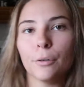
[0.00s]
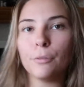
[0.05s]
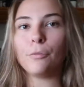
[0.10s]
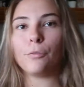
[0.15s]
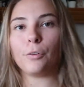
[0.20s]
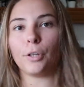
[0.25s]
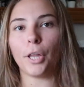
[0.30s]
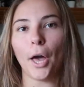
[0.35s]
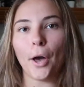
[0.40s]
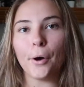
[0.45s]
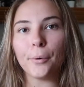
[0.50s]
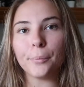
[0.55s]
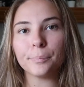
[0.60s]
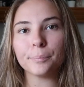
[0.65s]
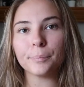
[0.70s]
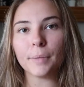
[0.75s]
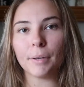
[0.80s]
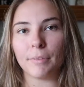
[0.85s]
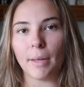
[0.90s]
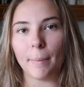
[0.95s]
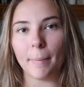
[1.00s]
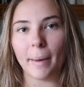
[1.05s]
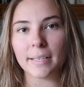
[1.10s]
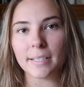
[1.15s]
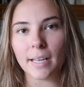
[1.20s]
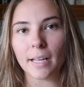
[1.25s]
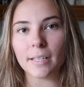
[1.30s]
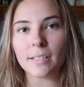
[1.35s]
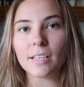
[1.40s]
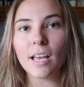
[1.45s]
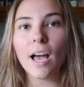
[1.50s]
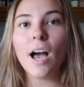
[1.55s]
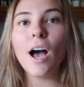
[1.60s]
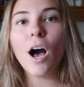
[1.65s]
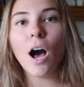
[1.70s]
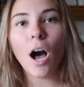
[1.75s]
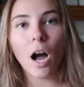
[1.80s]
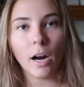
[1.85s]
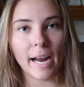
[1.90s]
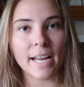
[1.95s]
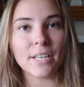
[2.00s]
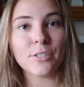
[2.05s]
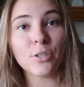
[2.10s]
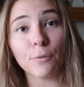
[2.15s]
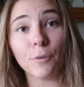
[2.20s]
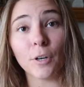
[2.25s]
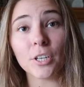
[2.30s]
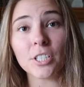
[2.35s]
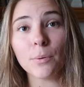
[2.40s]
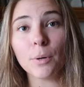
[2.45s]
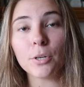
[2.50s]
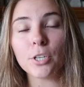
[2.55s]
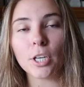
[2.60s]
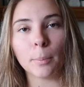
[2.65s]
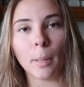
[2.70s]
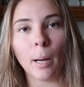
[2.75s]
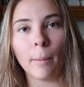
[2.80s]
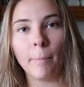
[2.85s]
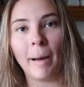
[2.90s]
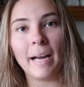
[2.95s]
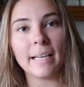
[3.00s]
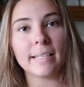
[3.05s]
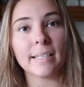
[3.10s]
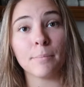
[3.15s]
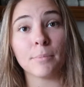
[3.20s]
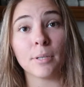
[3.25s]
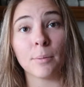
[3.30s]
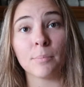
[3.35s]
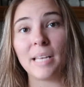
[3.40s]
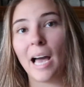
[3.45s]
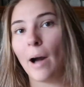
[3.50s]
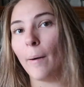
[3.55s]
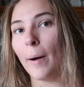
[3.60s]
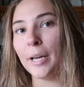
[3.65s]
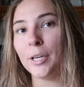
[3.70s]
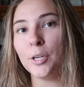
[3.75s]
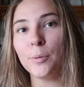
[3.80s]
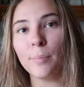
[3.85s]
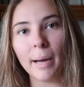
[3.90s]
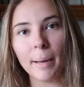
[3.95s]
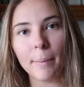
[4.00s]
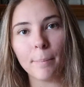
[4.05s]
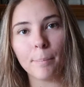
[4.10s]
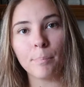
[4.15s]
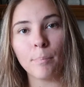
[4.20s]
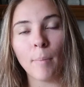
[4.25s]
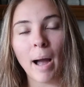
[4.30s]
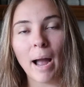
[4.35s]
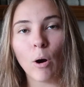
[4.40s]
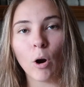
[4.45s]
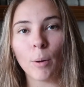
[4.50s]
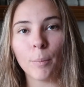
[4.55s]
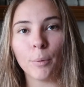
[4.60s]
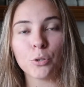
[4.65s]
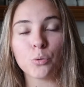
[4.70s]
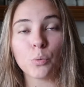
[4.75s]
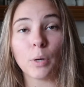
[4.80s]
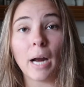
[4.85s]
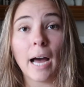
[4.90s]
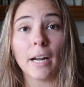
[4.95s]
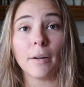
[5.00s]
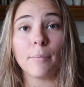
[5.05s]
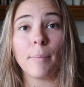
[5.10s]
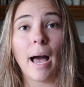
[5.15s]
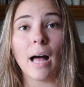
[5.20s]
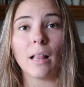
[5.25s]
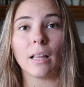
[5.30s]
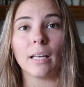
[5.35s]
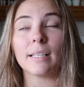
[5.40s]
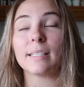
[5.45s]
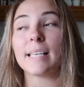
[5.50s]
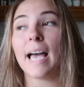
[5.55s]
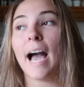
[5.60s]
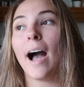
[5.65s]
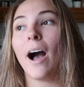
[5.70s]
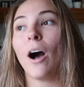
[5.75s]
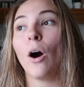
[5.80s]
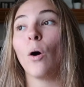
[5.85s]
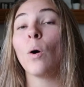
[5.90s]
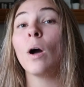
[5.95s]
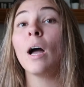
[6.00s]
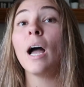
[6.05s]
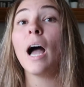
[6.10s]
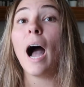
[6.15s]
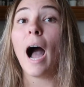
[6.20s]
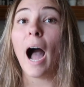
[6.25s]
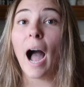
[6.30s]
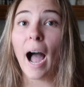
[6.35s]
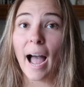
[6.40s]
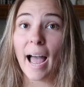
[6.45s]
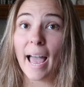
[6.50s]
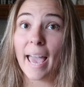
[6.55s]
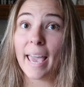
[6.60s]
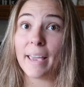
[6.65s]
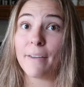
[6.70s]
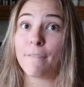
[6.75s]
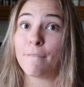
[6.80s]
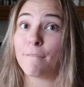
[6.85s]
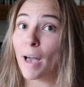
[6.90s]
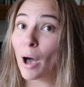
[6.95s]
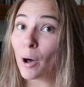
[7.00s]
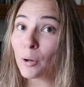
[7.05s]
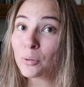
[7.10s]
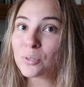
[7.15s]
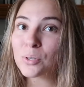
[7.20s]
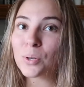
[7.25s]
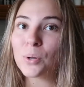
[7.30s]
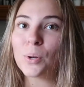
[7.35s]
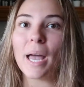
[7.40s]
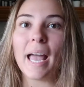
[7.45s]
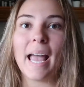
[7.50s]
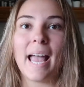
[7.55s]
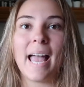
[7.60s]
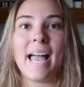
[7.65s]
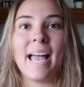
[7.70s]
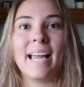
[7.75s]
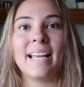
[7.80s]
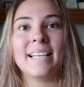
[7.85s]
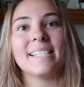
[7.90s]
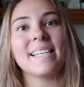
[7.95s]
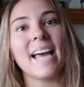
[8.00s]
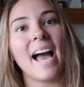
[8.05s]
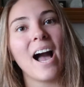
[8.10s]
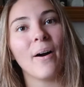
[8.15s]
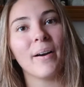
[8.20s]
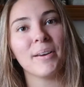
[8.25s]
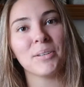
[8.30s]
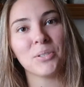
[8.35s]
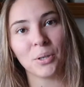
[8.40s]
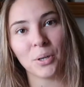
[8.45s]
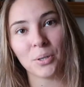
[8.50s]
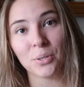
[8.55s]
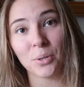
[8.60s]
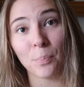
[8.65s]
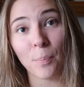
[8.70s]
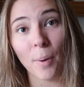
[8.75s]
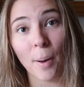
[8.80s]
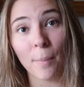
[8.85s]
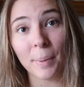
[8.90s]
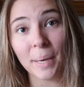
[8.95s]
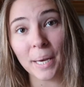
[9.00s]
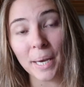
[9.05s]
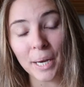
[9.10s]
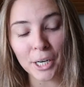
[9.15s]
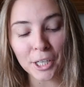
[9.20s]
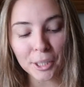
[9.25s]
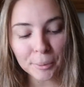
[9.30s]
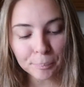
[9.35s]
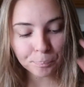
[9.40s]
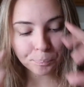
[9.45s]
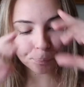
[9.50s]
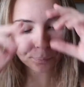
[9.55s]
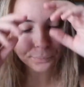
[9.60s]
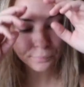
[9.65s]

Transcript: flow, if that makes sense. All right, so first I want to talk about my symptoms, how I knew my hormones were out of balance, how I felt, and how I started to appear.